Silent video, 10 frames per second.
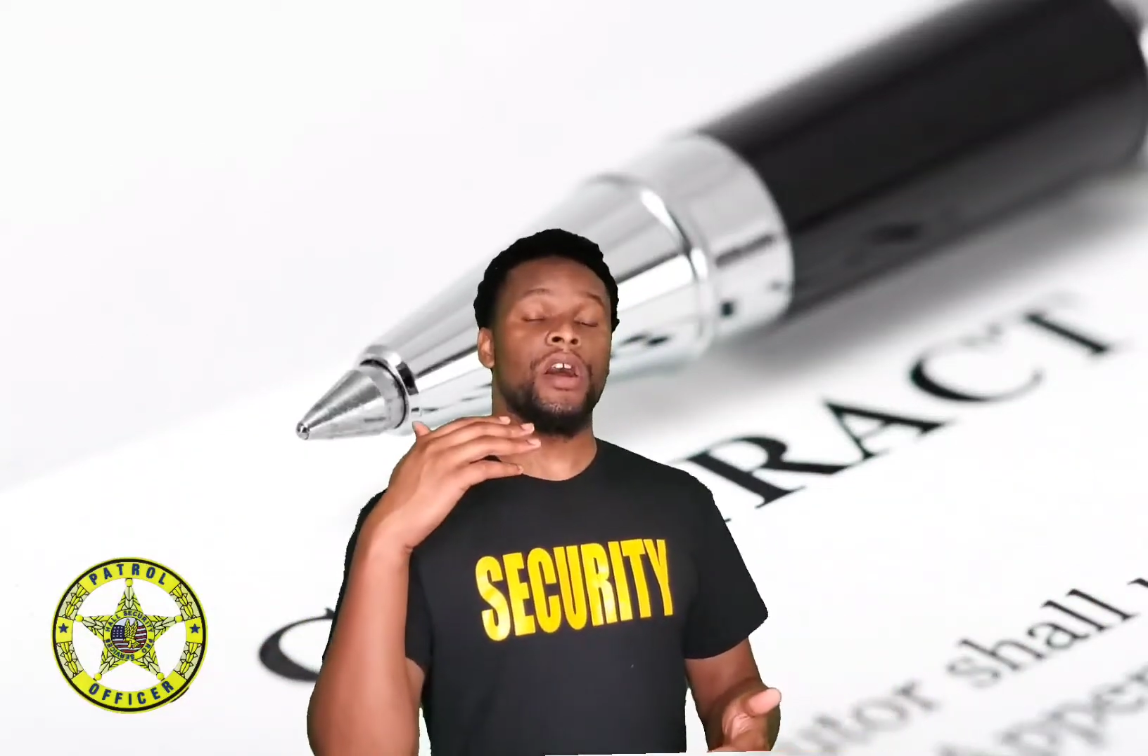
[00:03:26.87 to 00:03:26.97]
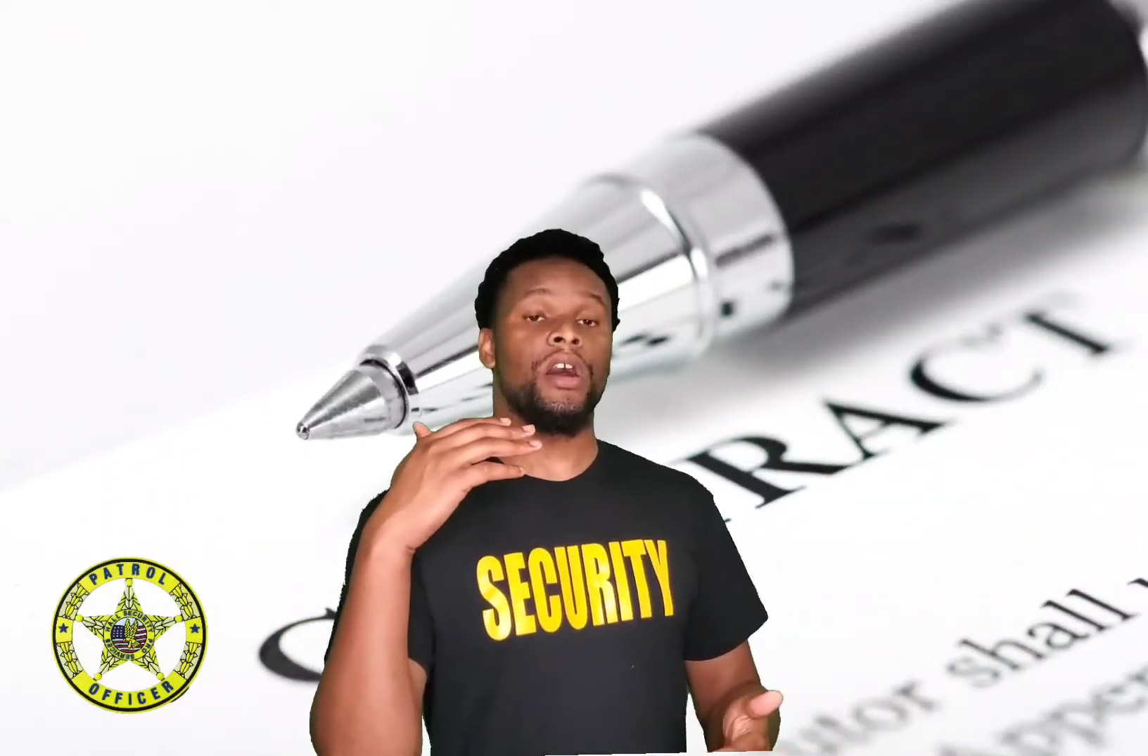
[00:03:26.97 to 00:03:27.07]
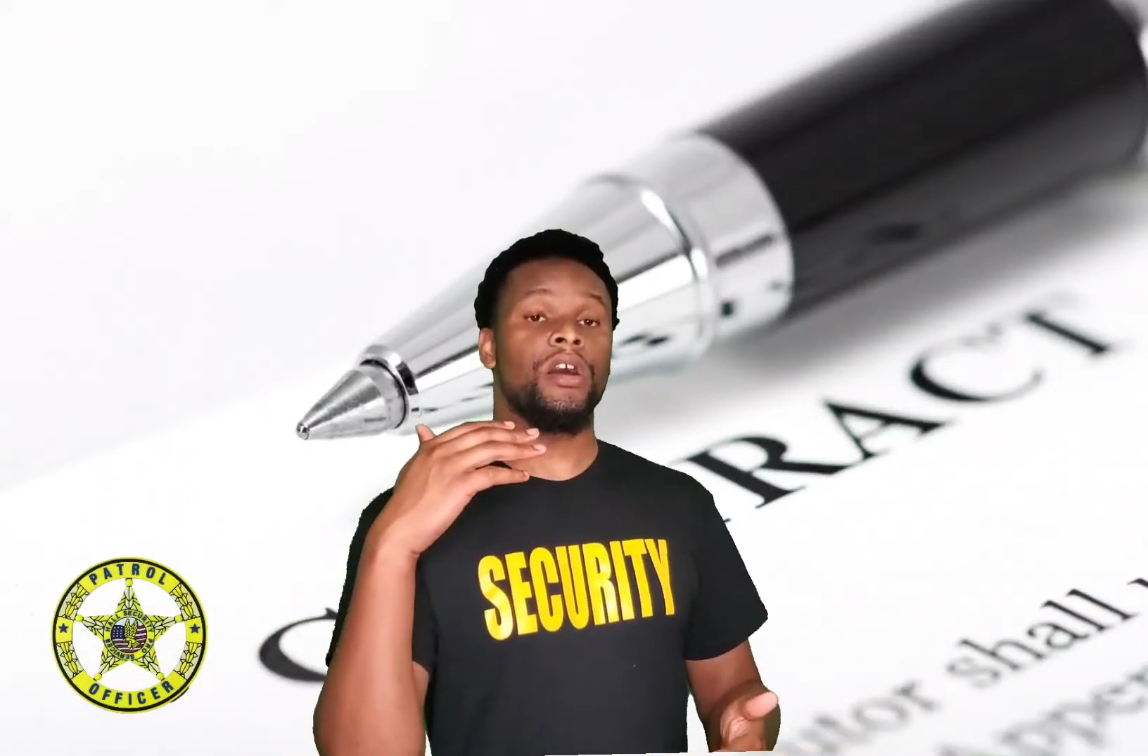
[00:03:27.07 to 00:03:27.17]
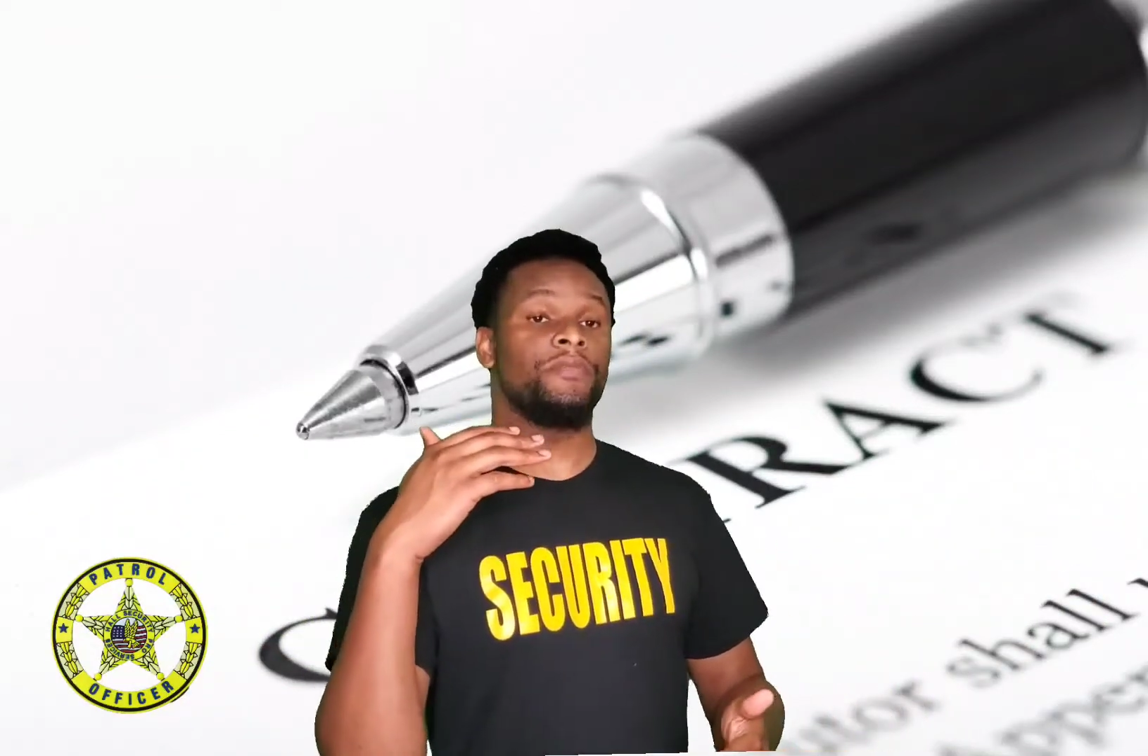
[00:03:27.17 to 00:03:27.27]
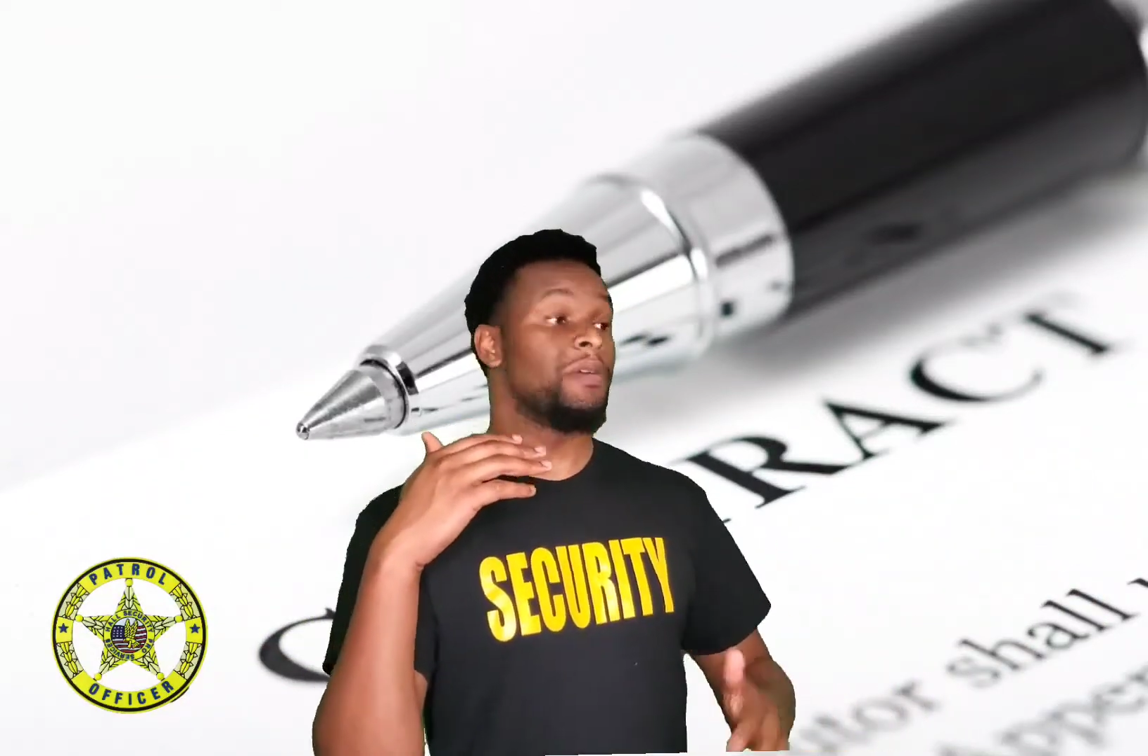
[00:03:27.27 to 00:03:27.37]

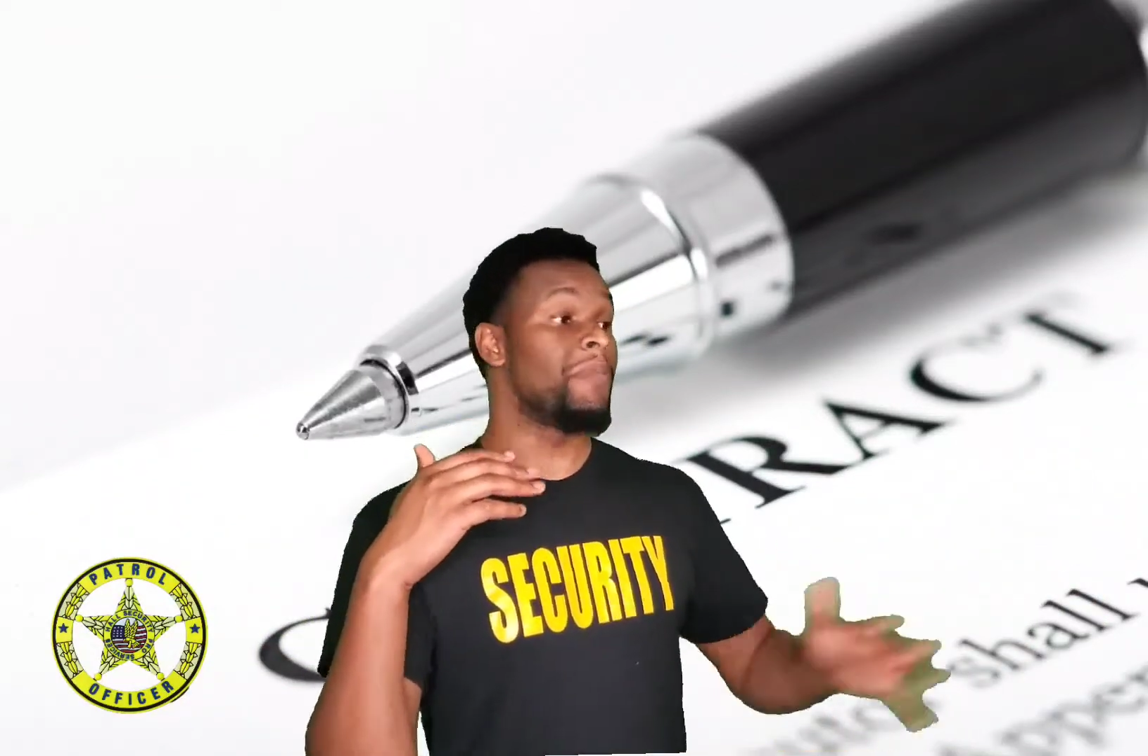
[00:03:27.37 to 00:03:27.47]
uh, the